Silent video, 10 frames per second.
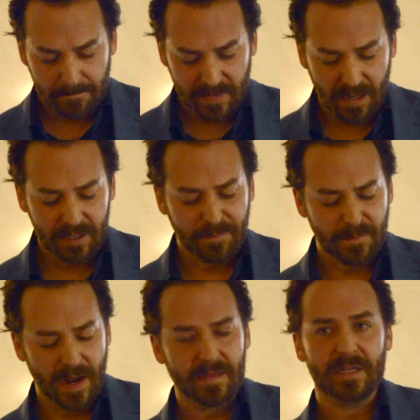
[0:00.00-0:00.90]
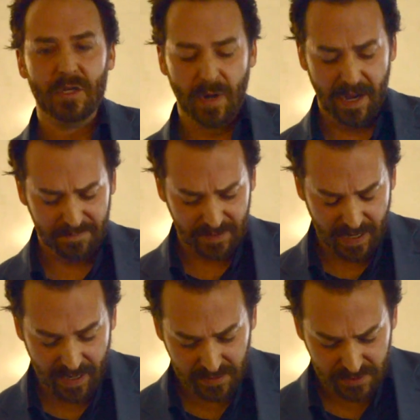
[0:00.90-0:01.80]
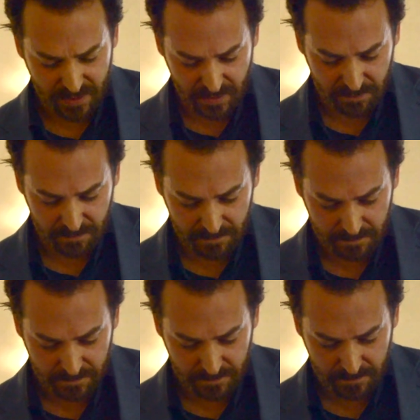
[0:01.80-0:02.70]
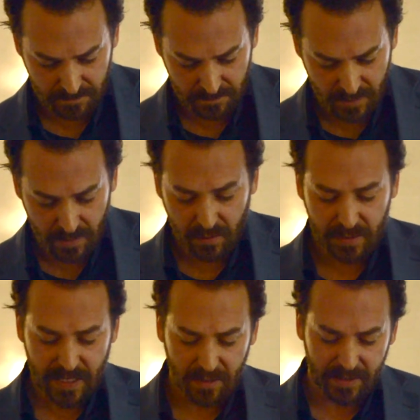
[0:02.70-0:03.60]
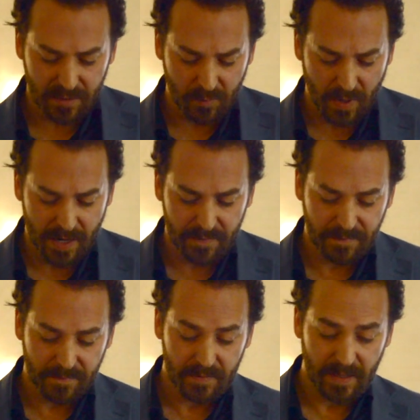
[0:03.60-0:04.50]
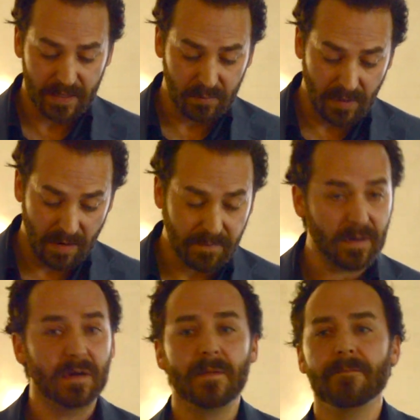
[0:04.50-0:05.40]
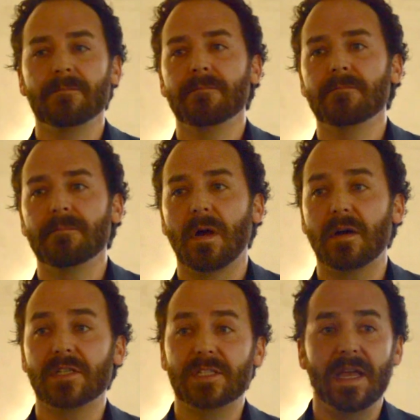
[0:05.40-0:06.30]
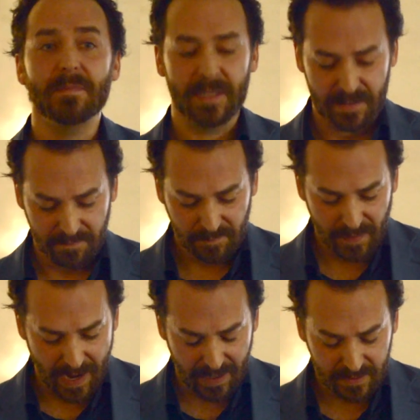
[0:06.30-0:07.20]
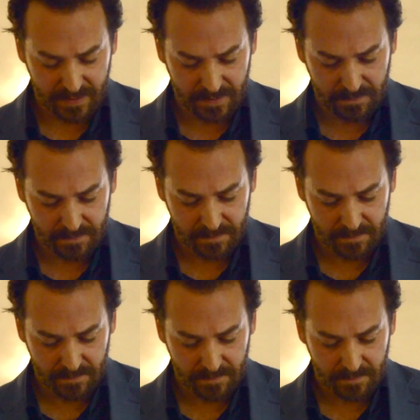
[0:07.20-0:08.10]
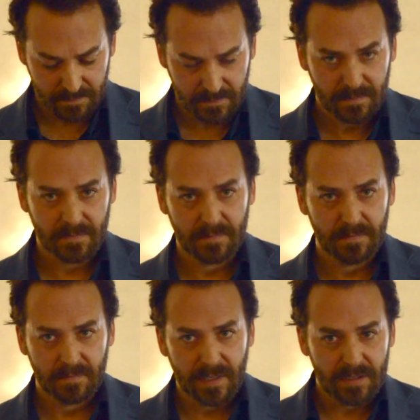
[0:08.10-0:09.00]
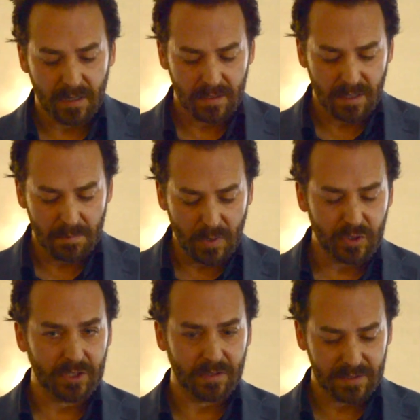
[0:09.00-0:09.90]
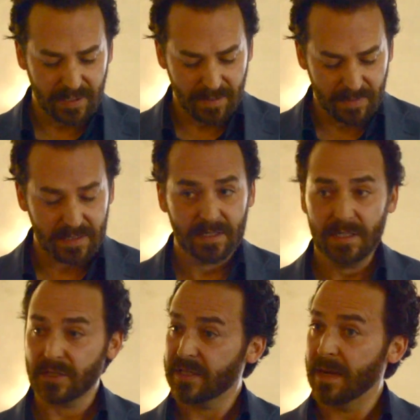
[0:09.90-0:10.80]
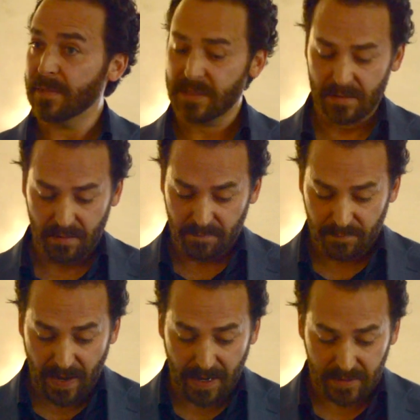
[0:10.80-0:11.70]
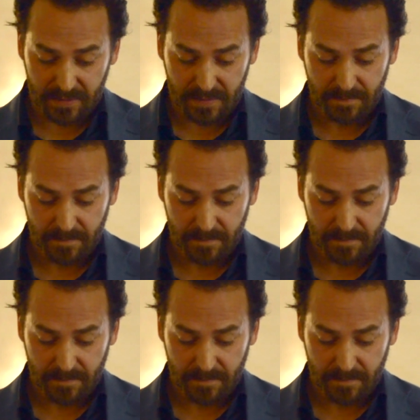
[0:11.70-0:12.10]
Telling a friend that you have cancer or telling your wife that you love her are statements of fact. These aren't emotional statements. These are statements of fact.